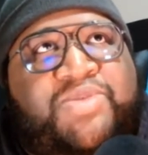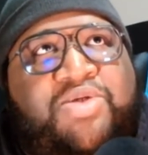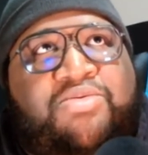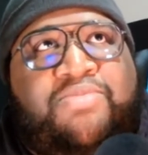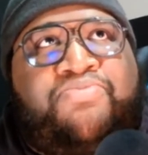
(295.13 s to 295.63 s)

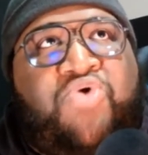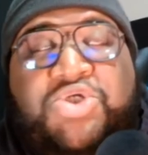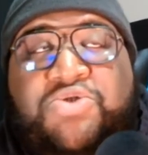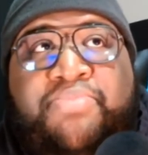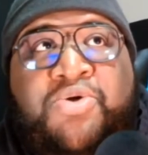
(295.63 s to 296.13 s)
Pressure
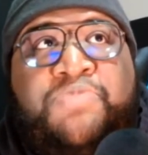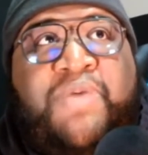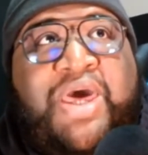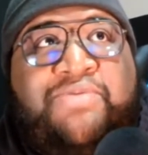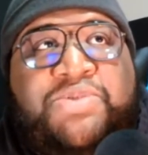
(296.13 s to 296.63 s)
Burst
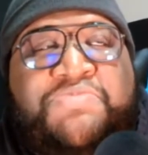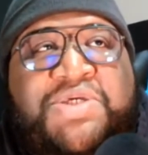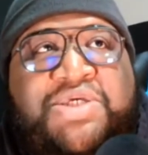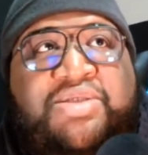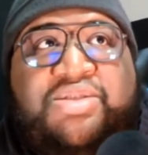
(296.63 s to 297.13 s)
Pipes, man.
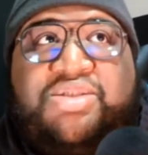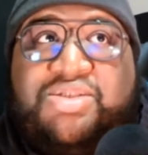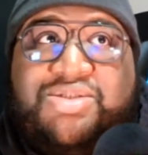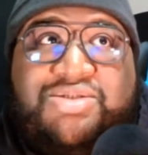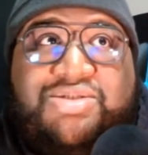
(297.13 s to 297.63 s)
This is
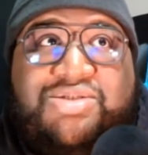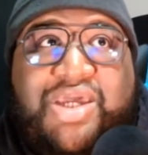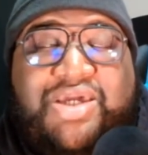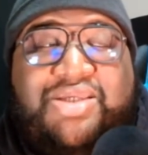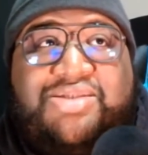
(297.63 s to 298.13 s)
his
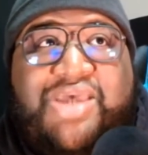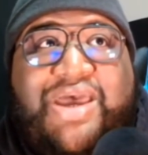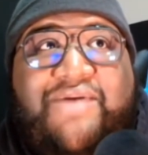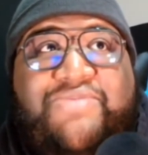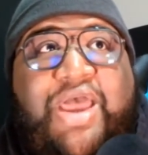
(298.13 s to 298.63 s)
second time
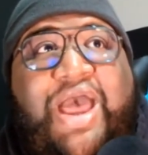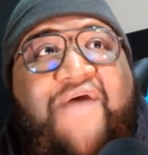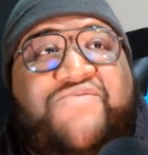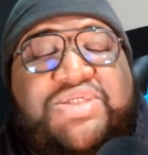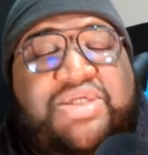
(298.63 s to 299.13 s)
that I've
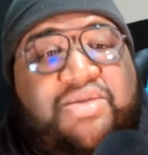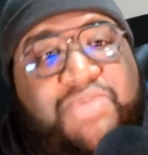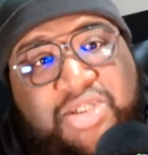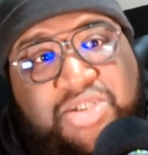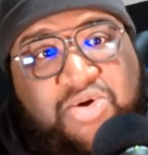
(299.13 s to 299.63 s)
seen him in a
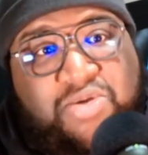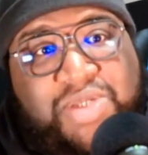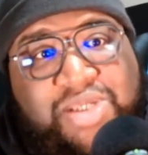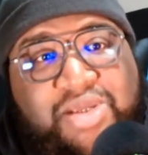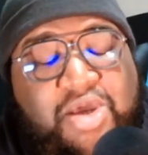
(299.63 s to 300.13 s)
tournament
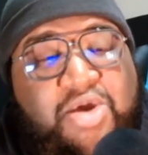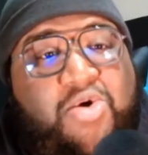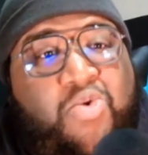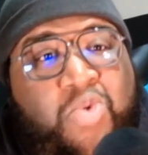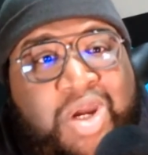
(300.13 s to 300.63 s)

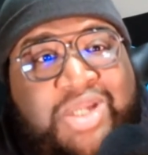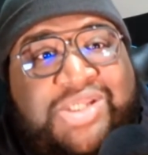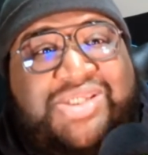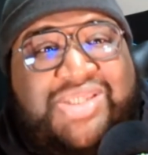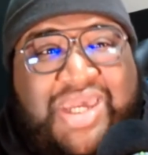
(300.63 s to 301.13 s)
where the
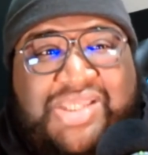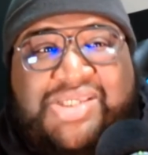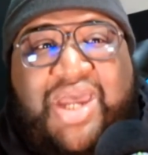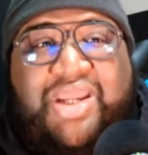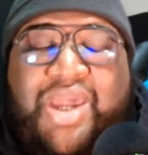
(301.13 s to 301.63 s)
stakes kind
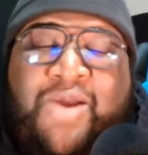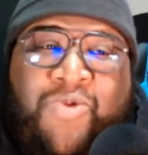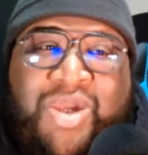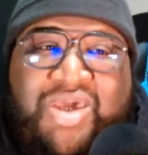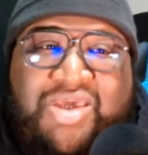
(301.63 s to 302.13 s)
of got
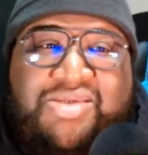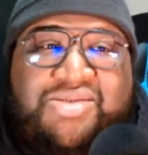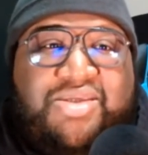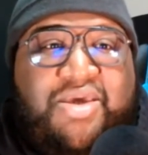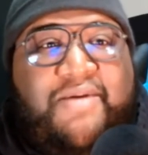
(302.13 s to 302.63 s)
raised.
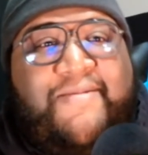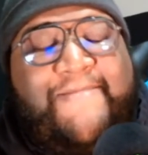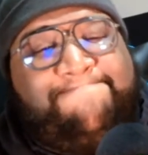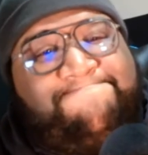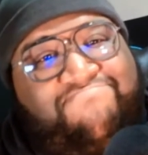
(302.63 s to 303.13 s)

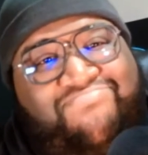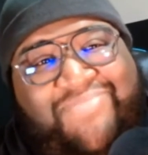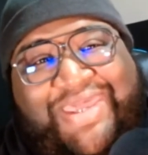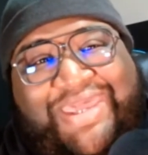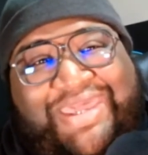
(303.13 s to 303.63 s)

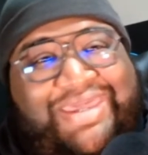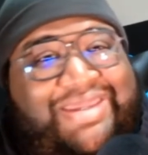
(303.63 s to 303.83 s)
And he